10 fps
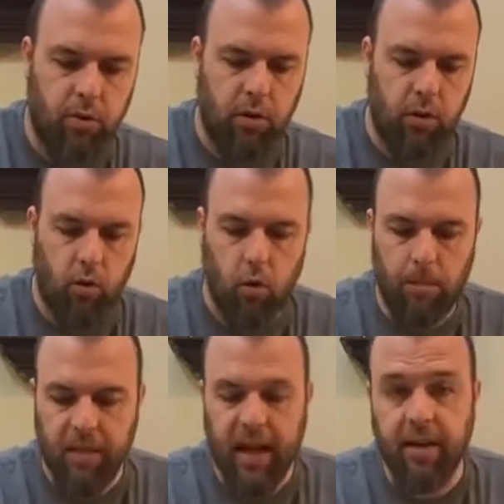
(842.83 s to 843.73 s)
2.
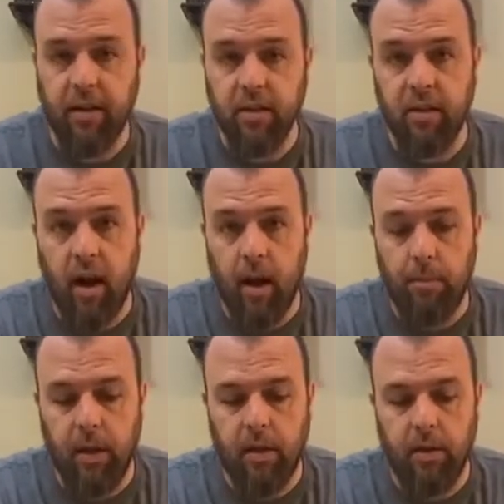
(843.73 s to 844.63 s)
That does not
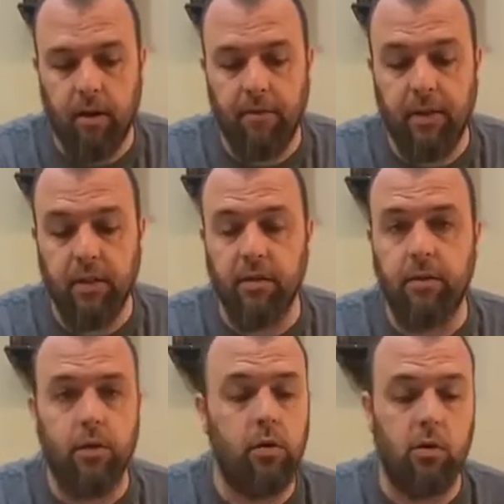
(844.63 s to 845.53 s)
beat their defensive
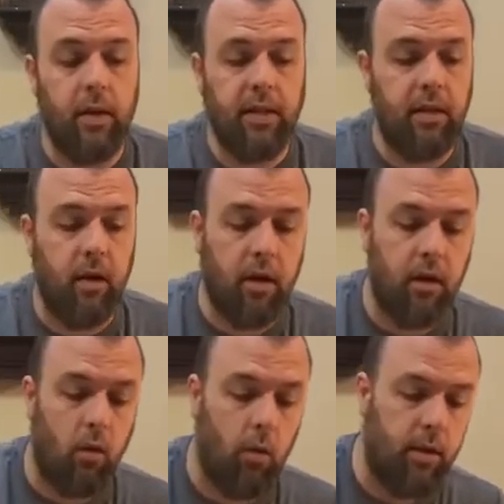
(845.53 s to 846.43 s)
2, so I did not
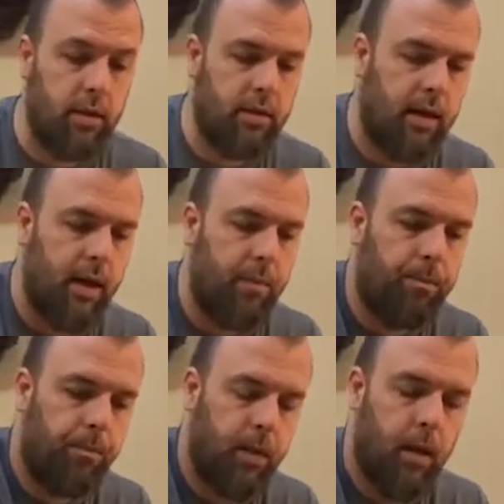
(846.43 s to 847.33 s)
kill one this time.
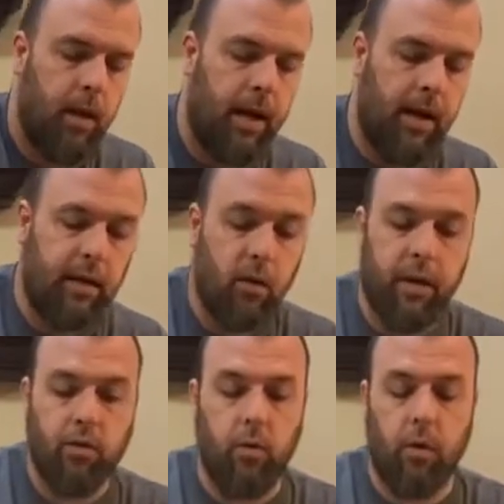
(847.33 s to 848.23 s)
And I don't
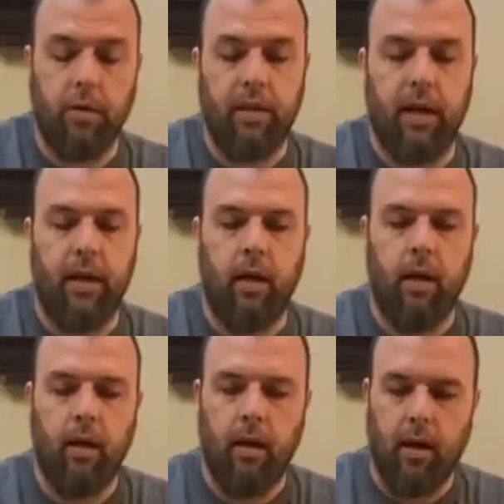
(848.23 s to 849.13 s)
get to roll the 10.
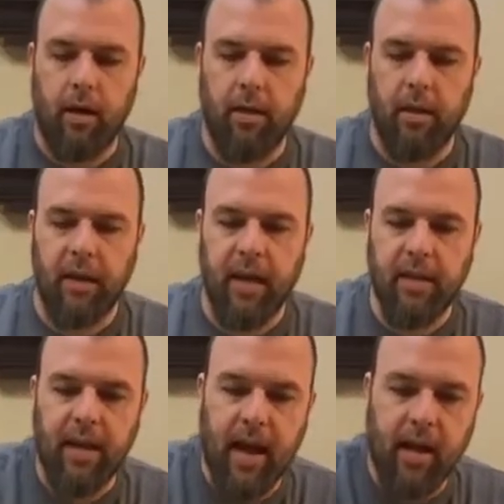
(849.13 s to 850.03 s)
Then they
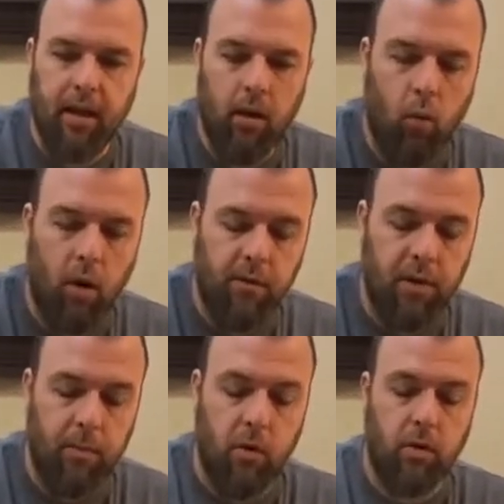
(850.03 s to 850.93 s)
attack. One of
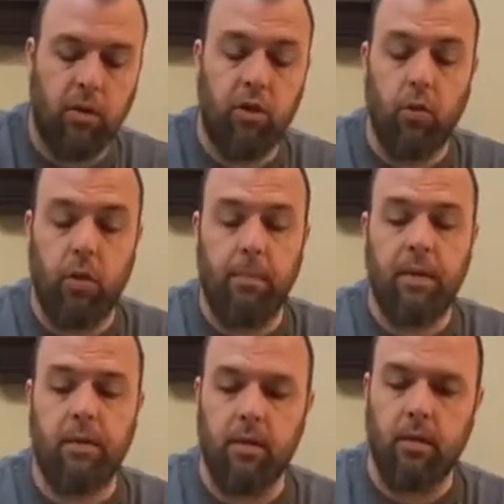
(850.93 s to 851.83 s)
them rolls a 2 and
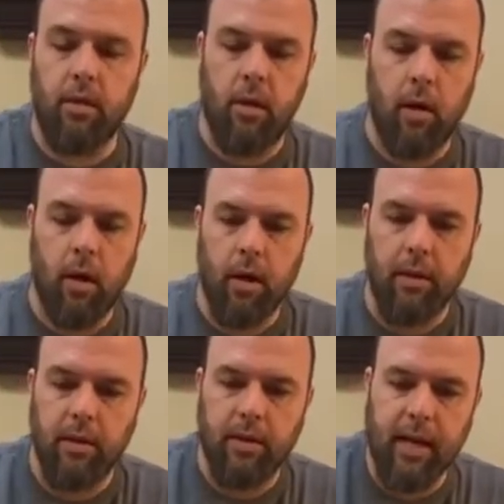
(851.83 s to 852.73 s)
misses.
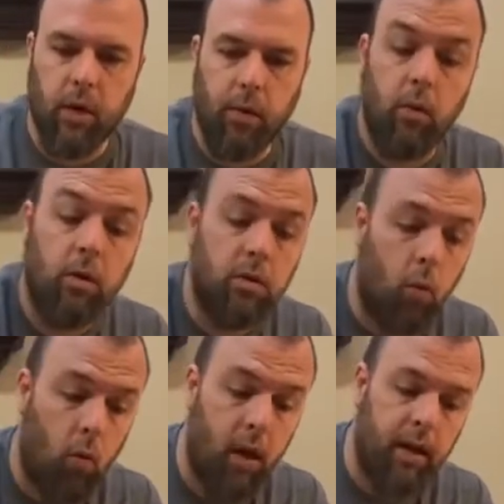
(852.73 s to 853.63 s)
The second one rolls a
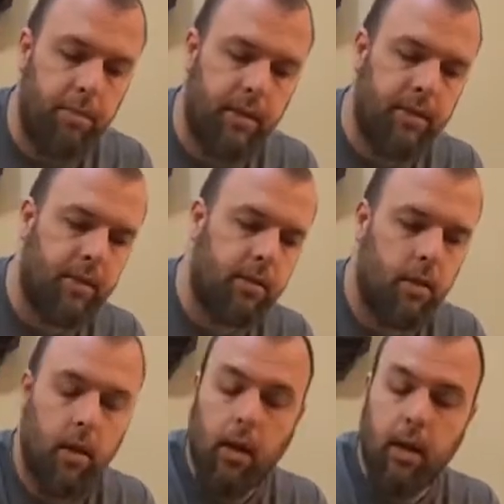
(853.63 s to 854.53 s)
1 and misses.
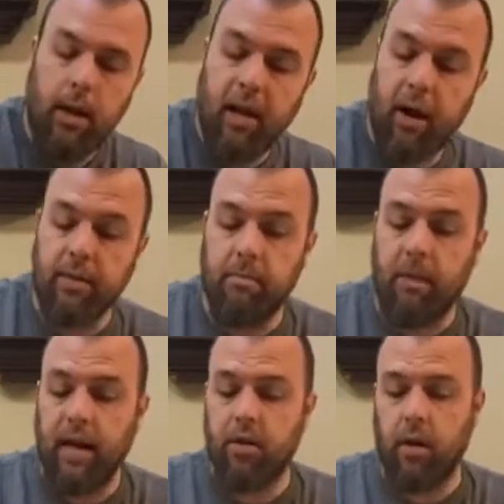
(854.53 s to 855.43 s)
Now it's
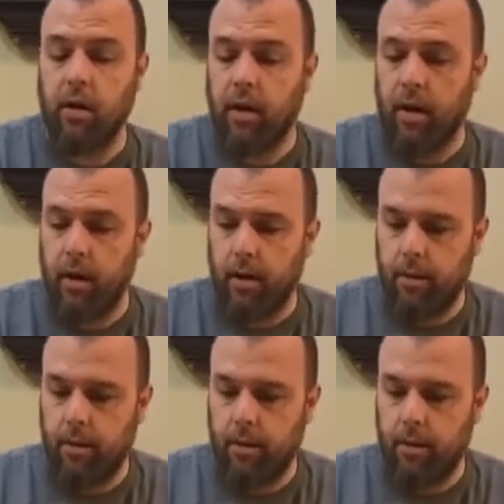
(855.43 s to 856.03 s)
my turn again.